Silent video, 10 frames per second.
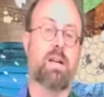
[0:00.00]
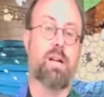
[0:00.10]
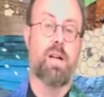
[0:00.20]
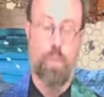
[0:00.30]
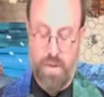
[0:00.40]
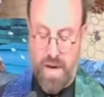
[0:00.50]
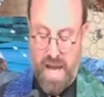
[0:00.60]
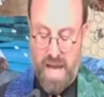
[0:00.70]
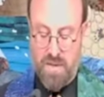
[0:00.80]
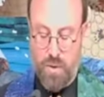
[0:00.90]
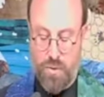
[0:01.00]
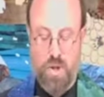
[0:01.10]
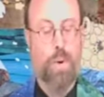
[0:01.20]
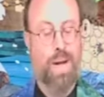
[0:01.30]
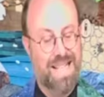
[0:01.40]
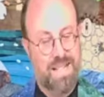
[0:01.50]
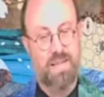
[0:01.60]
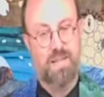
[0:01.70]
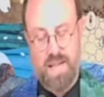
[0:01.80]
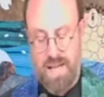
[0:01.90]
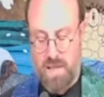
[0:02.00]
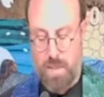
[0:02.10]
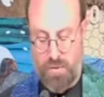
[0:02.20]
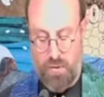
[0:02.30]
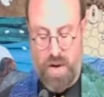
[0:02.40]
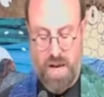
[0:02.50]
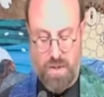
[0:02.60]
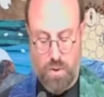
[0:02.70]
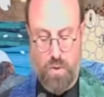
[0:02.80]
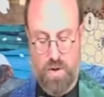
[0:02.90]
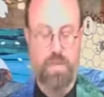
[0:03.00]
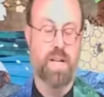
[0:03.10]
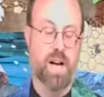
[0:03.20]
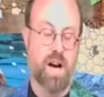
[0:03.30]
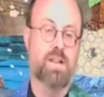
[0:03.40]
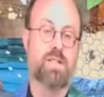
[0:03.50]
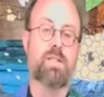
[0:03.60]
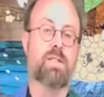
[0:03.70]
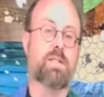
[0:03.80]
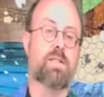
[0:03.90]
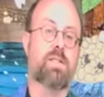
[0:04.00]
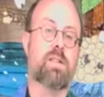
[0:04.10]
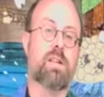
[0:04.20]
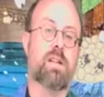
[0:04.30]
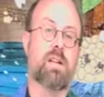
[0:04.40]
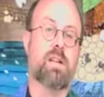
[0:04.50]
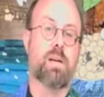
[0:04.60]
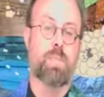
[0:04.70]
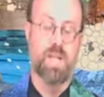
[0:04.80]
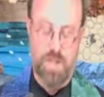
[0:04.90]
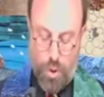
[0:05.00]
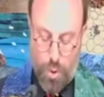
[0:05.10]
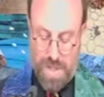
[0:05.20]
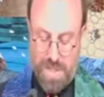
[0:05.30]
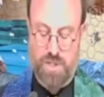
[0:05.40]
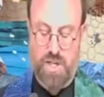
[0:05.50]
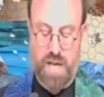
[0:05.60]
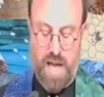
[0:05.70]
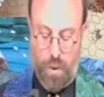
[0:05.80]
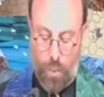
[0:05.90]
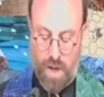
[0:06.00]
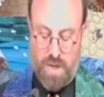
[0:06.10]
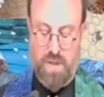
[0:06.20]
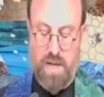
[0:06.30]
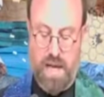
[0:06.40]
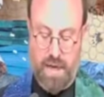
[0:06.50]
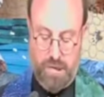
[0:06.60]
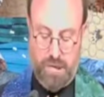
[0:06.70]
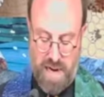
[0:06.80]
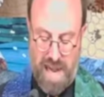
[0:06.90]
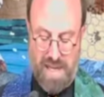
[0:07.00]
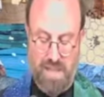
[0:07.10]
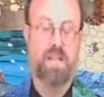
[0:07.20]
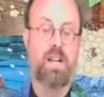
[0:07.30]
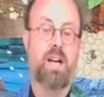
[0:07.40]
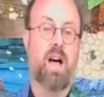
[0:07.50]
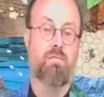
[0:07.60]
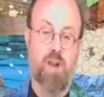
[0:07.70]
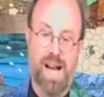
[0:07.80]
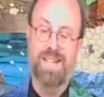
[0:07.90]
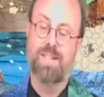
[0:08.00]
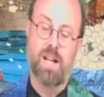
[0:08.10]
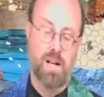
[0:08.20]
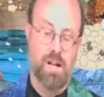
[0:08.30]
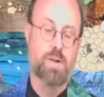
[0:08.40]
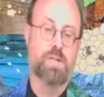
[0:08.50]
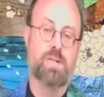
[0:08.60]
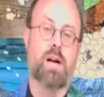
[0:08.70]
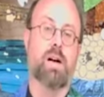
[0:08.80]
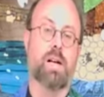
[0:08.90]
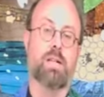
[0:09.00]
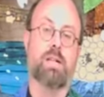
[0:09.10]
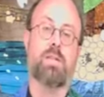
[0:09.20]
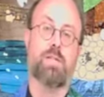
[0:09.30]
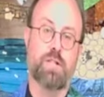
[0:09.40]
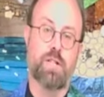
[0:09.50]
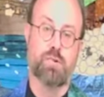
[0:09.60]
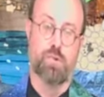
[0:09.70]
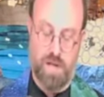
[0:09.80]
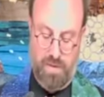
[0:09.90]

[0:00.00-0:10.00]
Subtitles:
with an adult who isn't there to provide all of the answers, but to question and wonder and create right alongside the children.